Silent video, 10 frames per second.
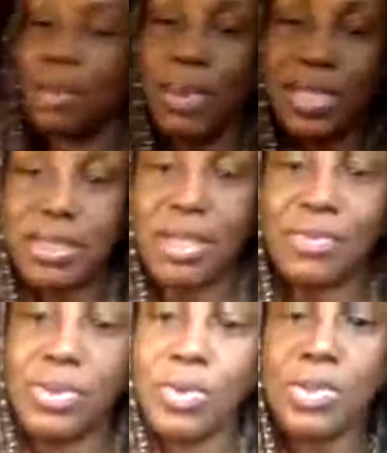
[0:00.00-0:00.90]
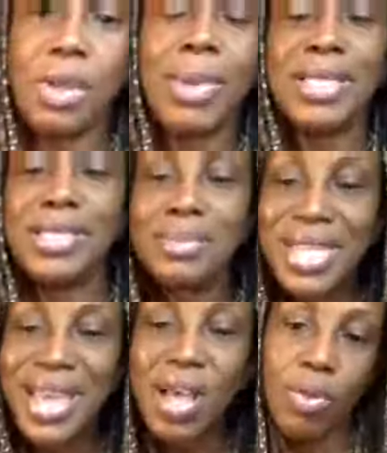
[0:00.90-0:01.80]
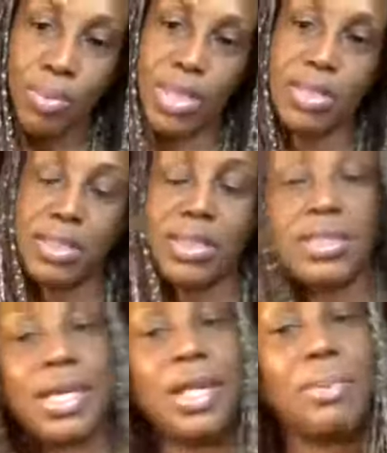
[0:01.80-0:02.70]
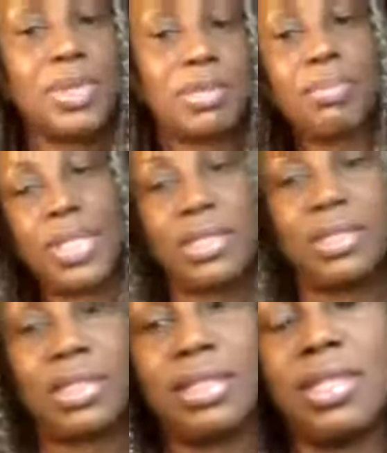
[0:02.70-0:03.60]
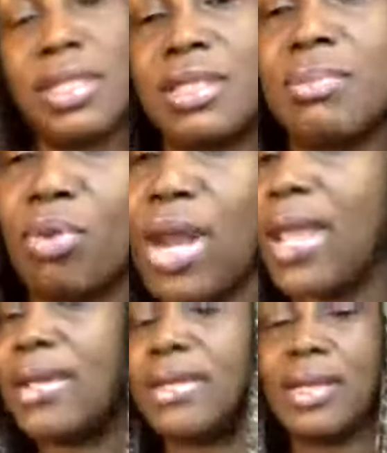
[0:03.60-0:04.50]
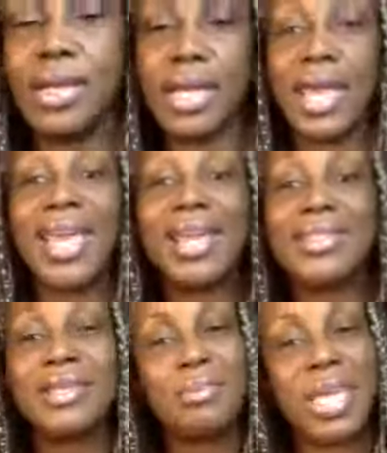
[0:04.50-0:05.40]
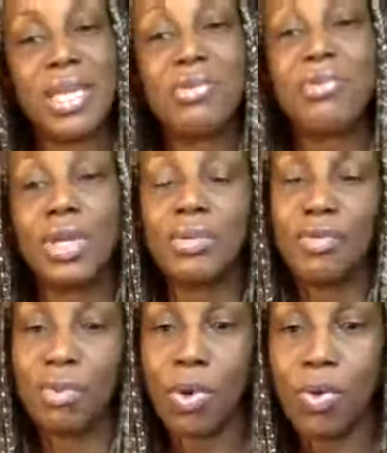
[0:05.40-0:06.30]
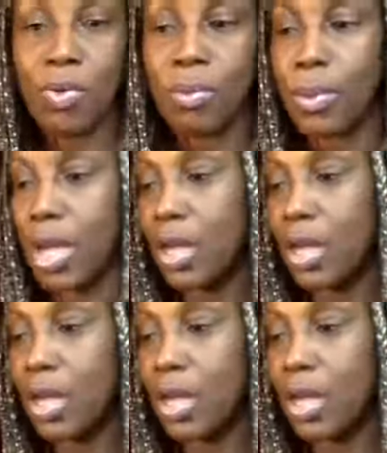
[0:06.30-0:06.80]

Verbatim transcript: like myself and those on my team to help us, to help us build this brand and to make freedom from home.